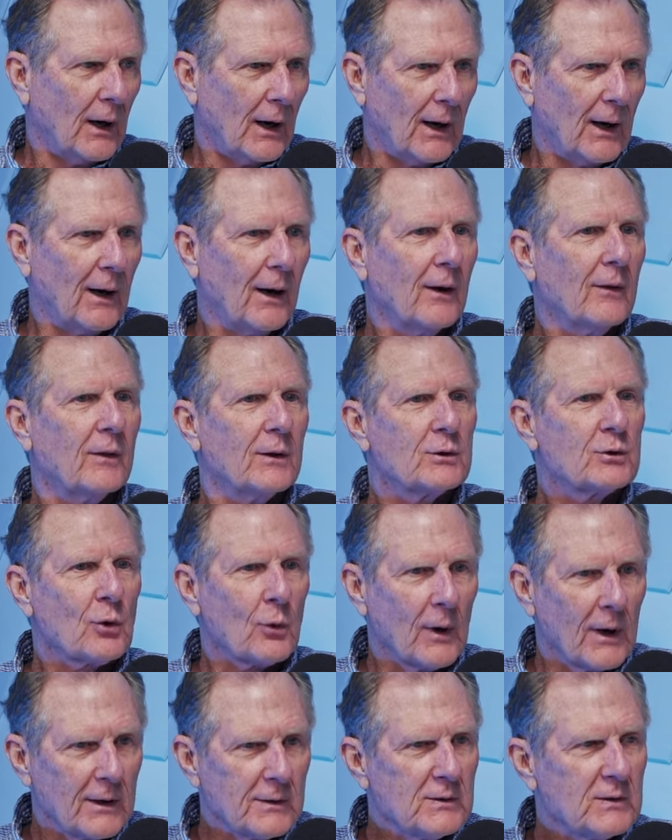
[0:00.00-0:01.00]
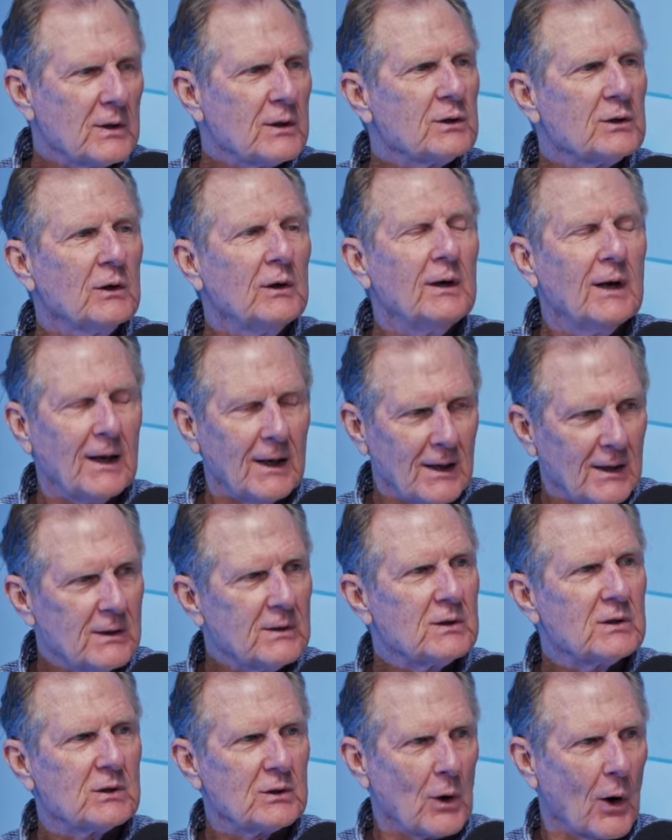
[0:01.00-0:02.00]
The transition
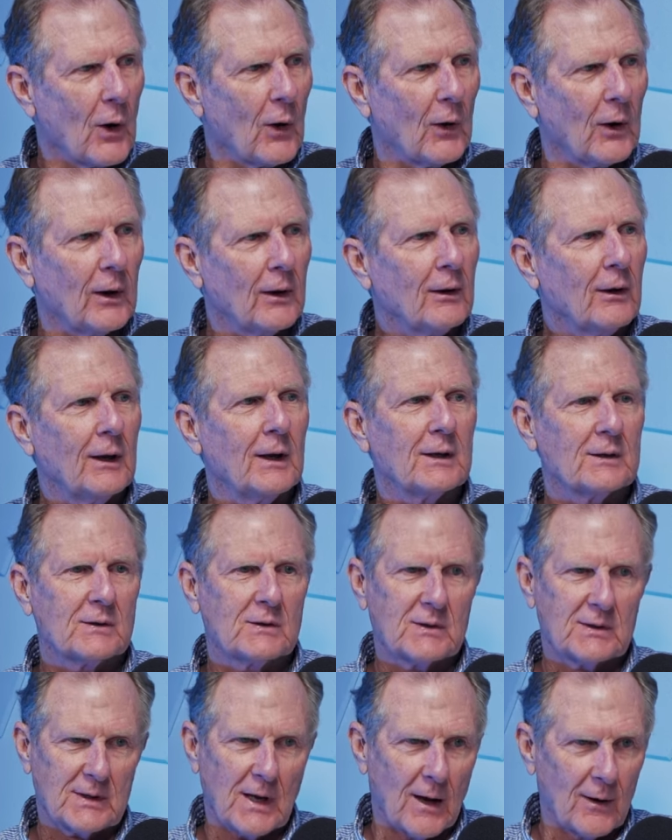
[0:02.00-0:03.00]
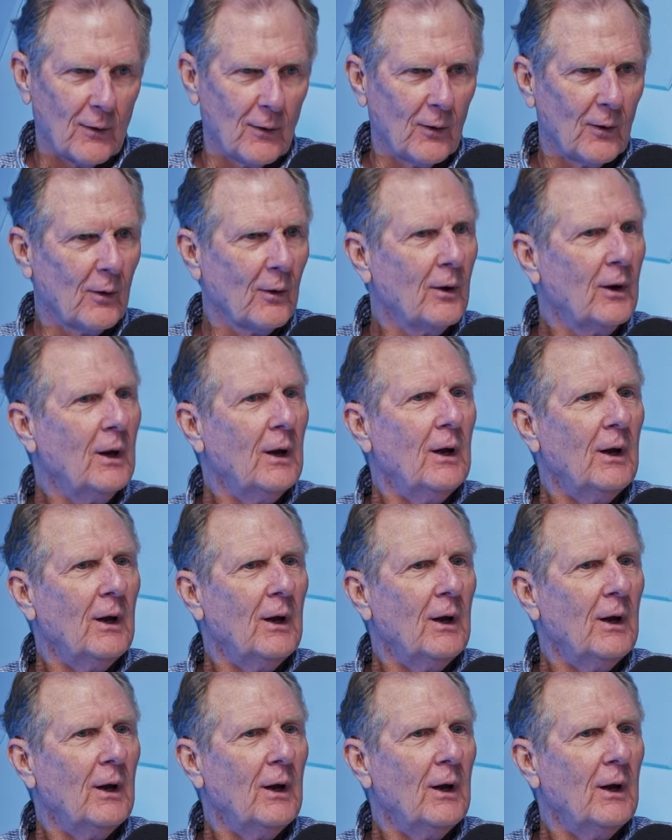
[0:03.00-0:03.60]
is starting. It's subtle.